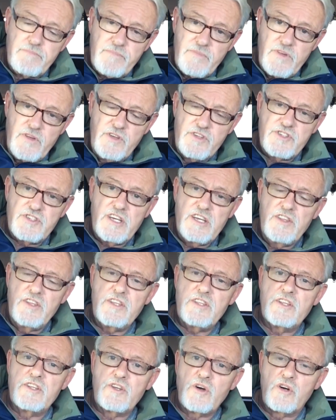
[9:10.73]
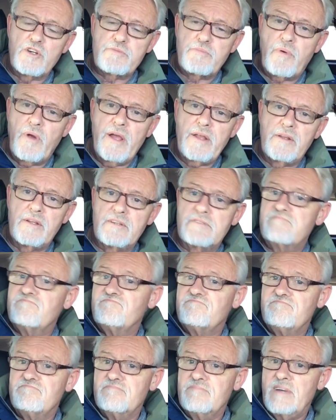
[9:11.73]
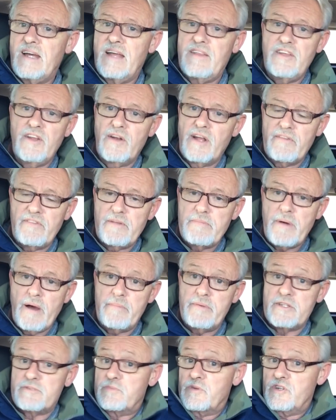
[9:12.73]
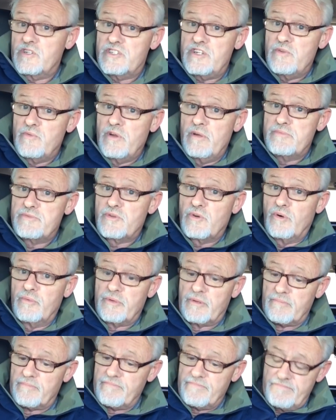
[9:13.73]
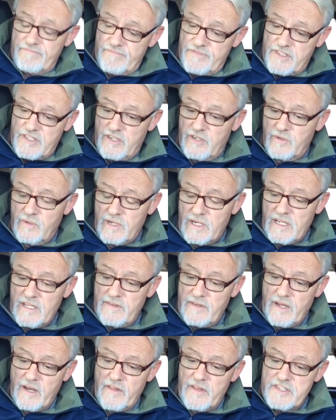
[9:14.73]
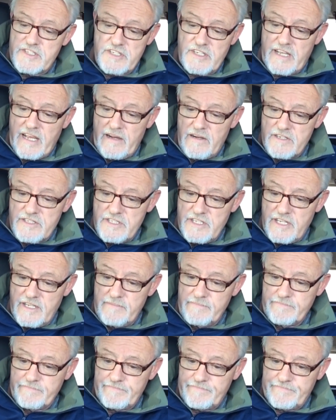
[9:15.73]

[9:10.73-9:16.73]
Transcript: You see that the dog's pregnant and you don't have any puppies because you reabsorbed them. So none of this is a guarantee.